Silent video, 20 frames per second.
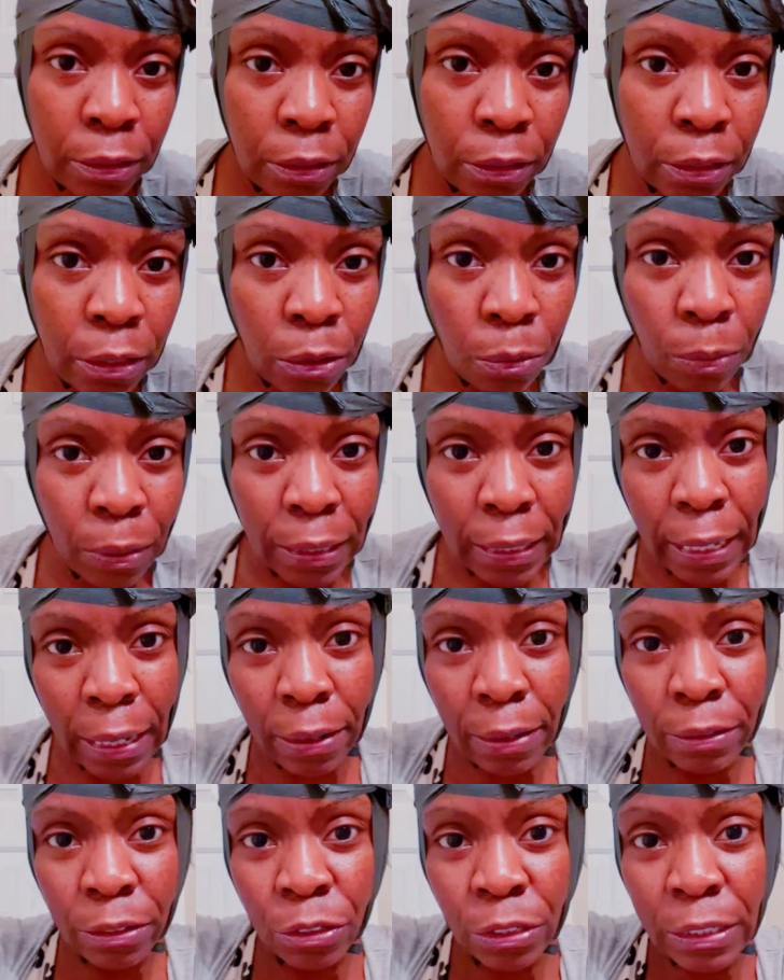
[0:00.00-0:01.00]
you know,
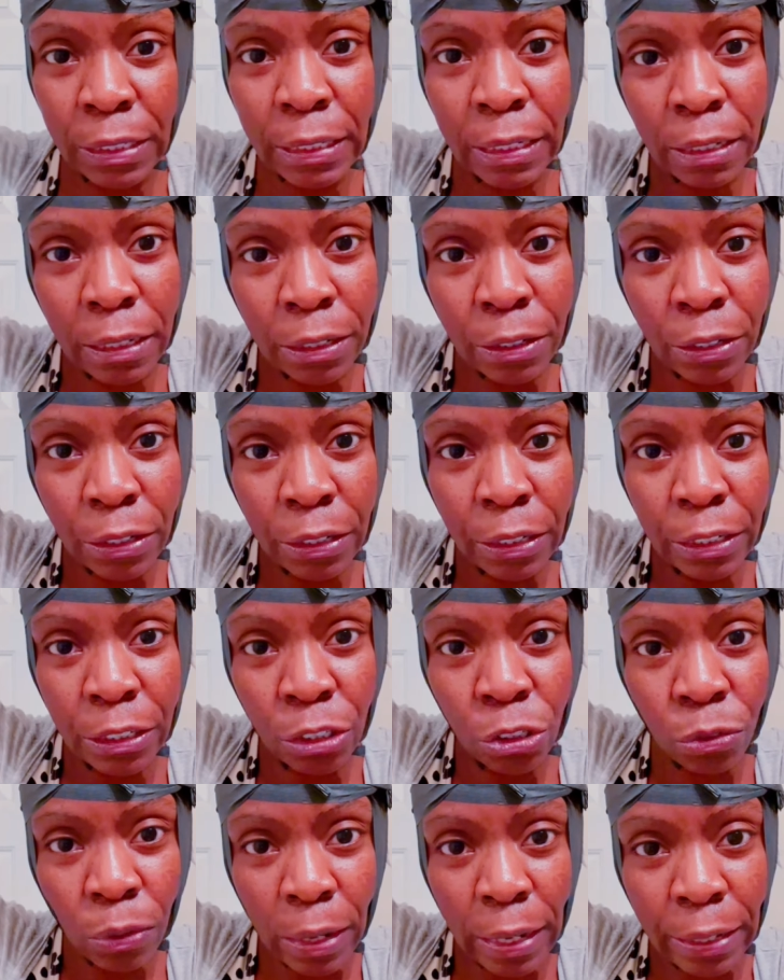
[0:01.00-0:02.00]
without you sitting under a
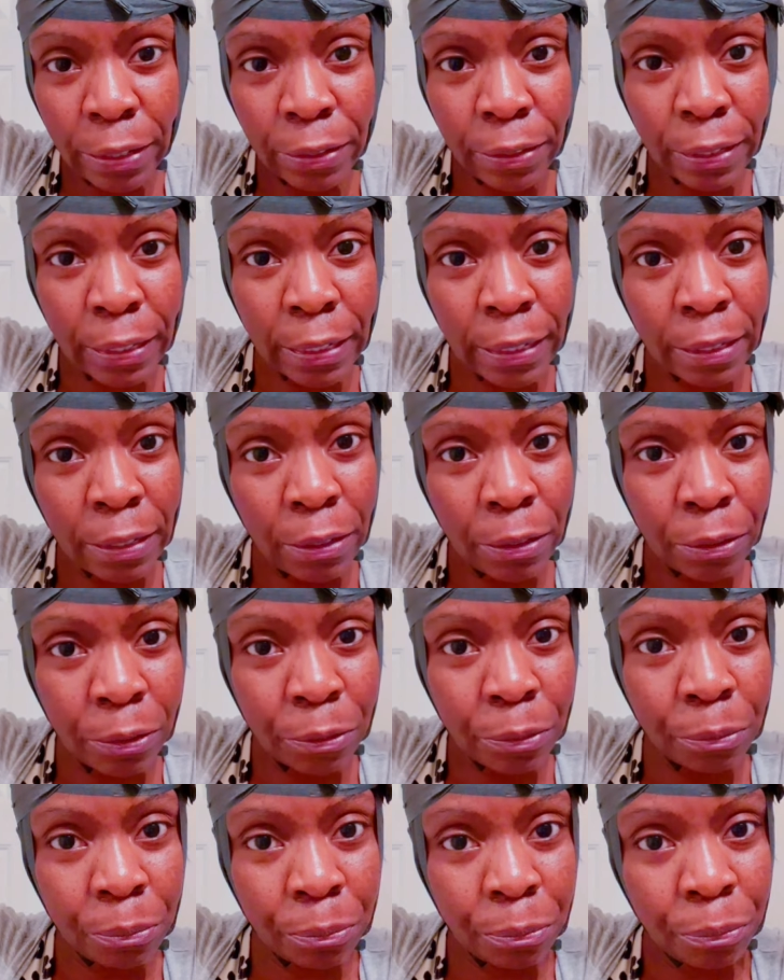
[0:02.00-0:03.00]
hooded dryer at
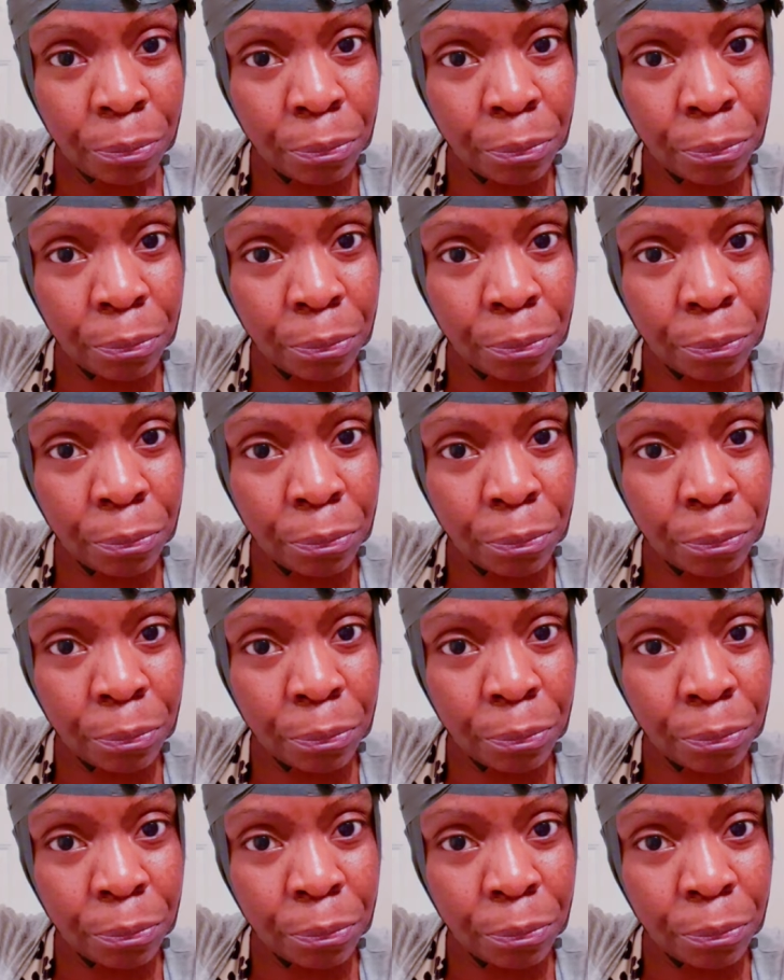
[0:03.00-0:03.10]
home.